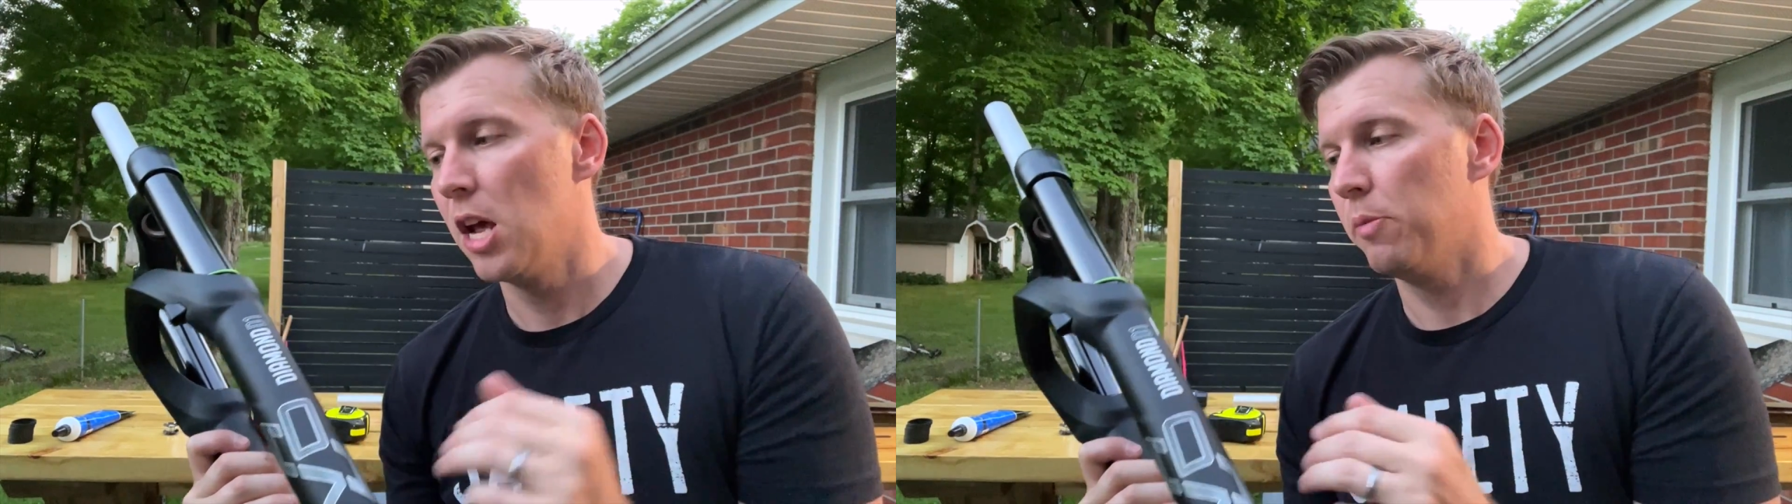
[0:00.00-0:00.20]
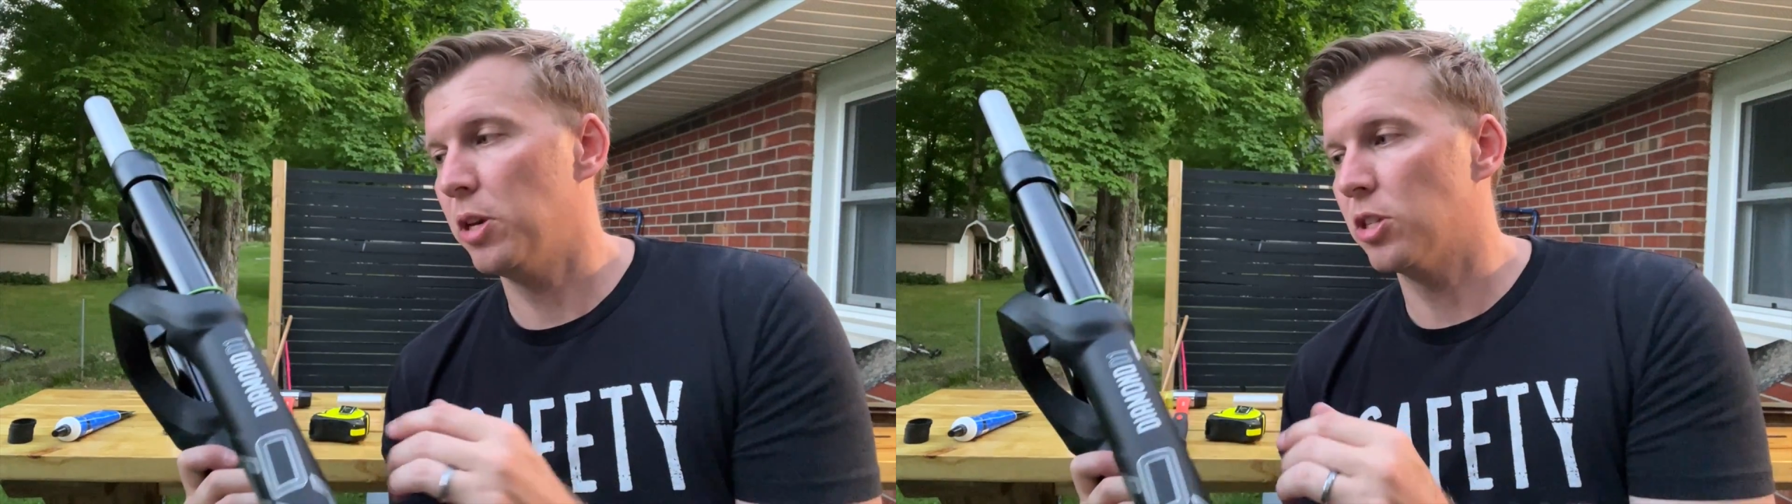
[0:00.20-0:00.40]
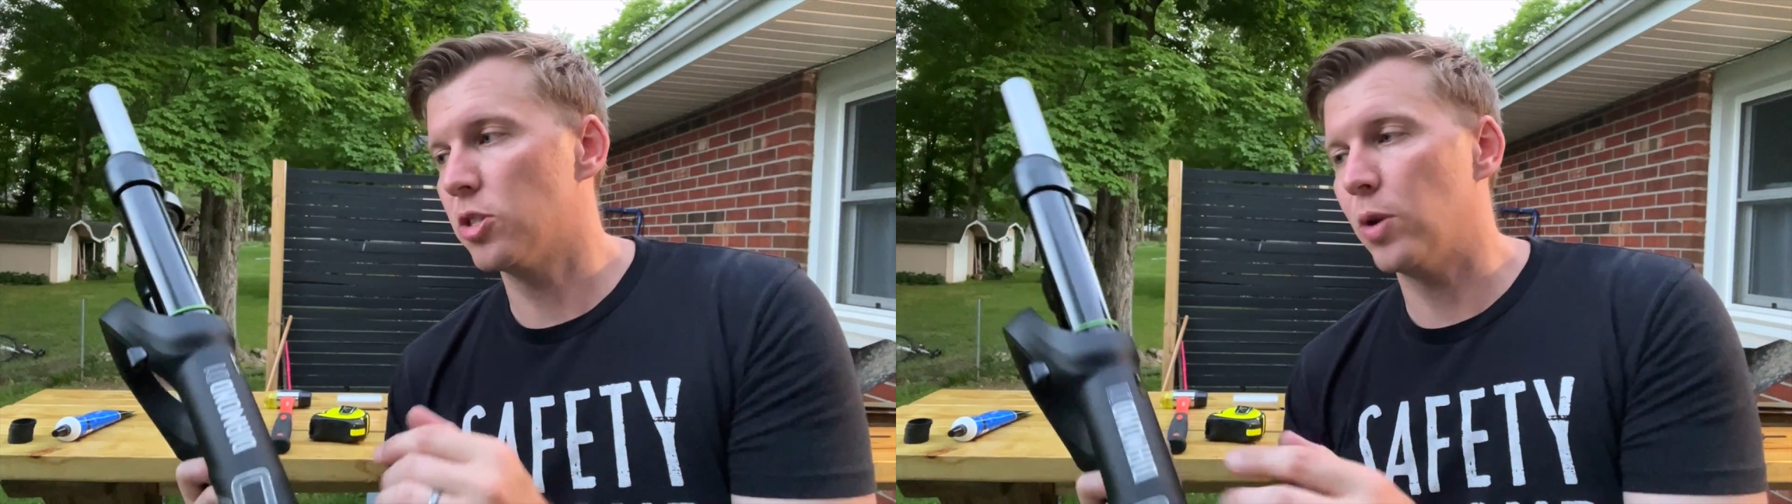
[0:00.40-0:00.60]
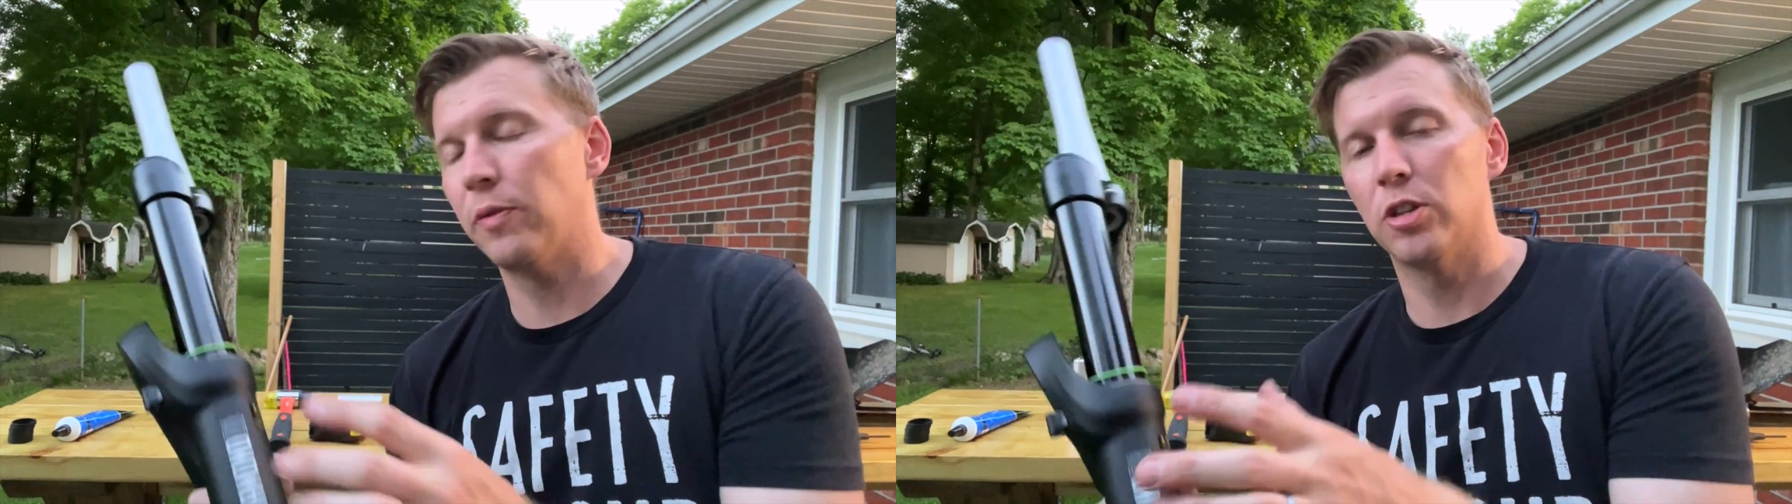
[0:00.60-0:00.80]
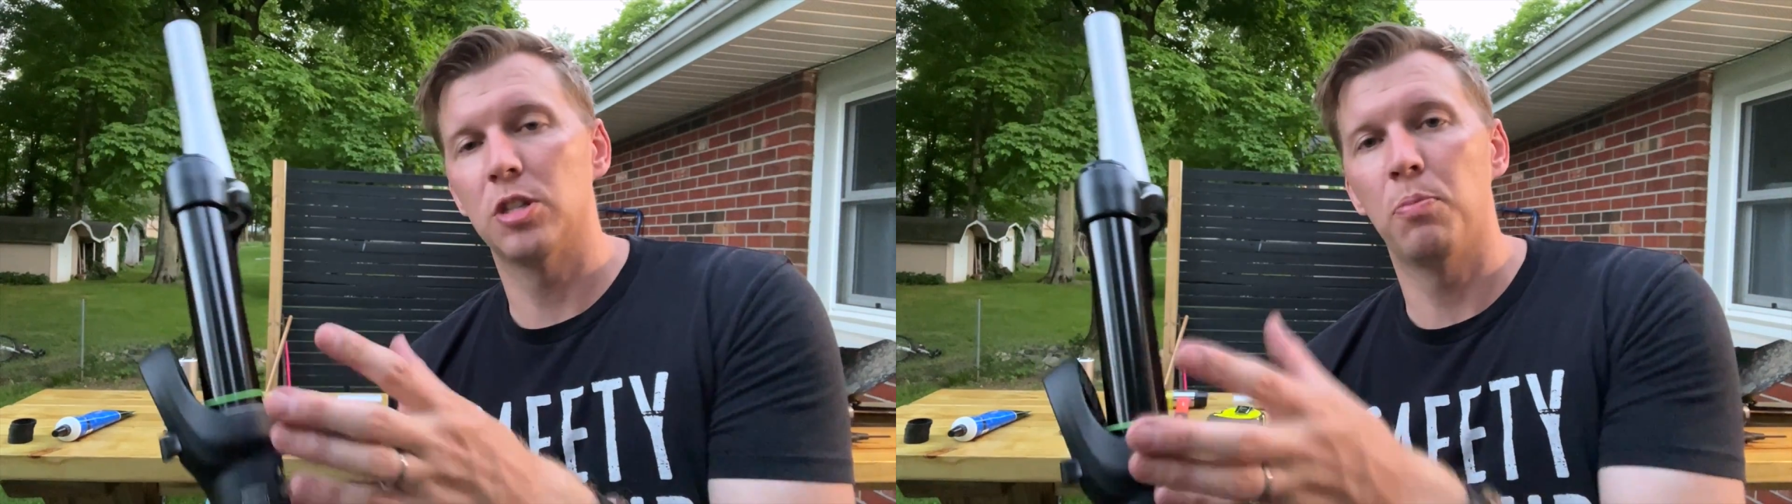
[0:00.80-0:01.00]
but you can still have
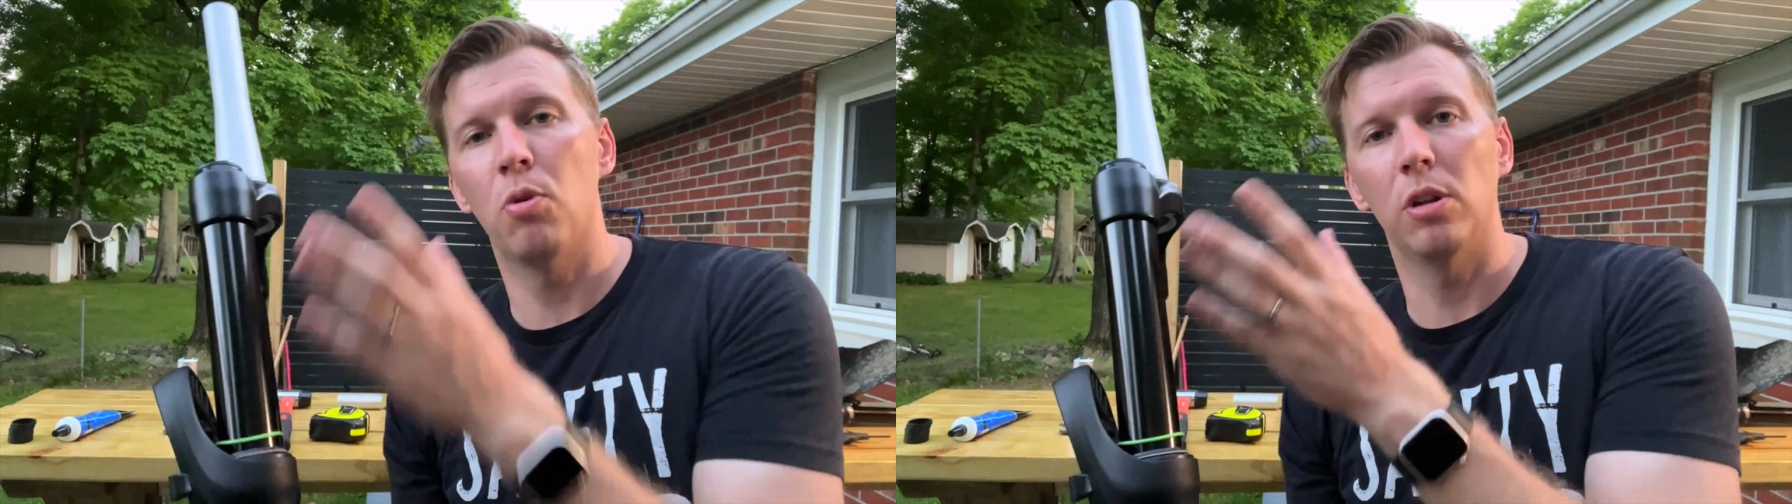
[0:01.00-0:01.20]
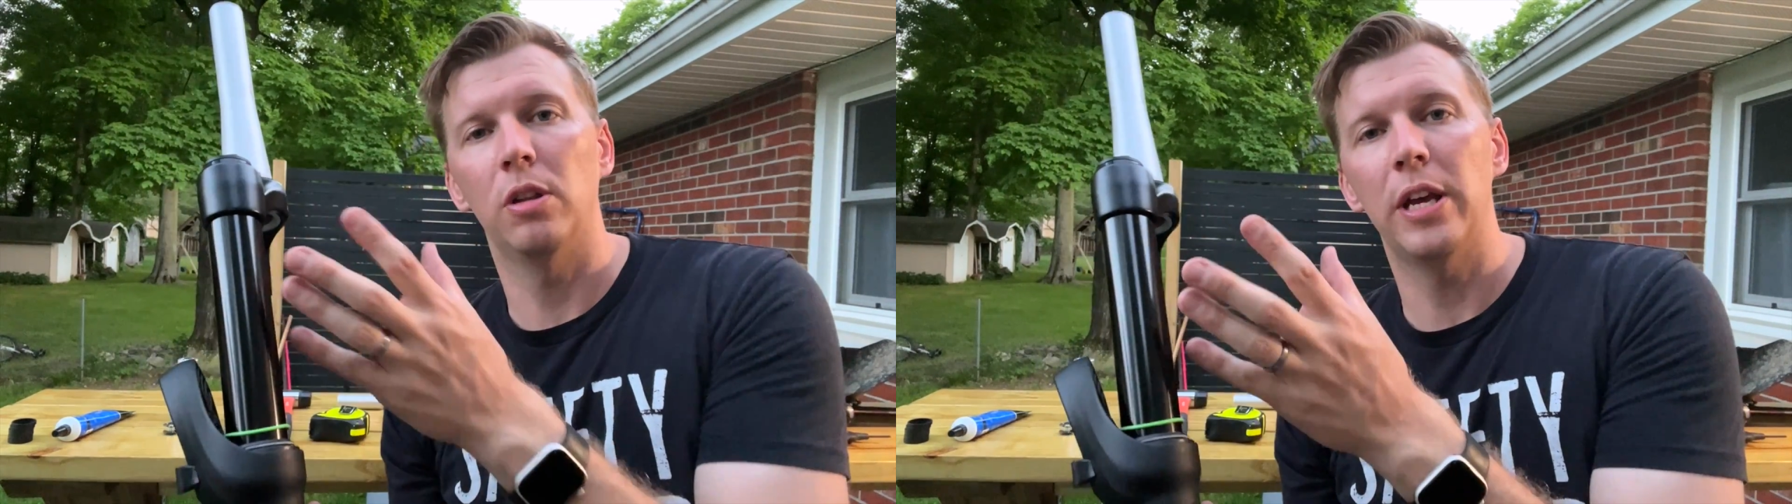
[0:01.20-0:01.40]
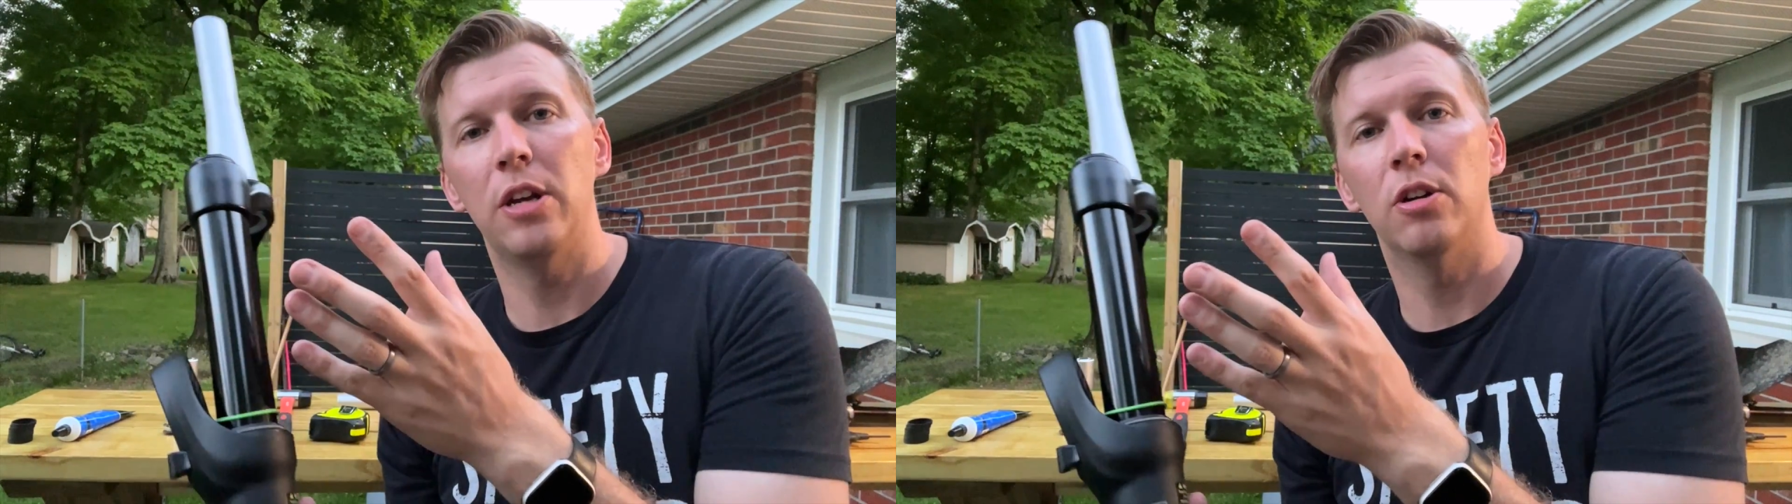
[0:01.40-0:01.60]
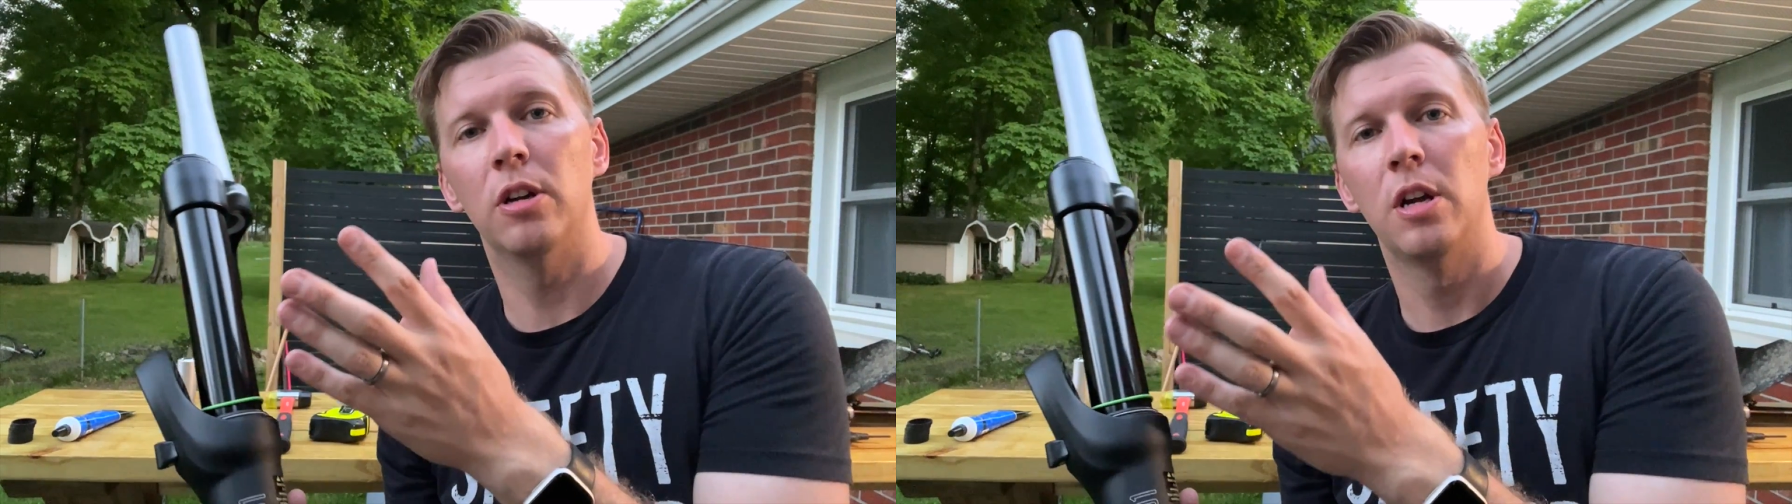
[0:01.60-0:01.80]
the support later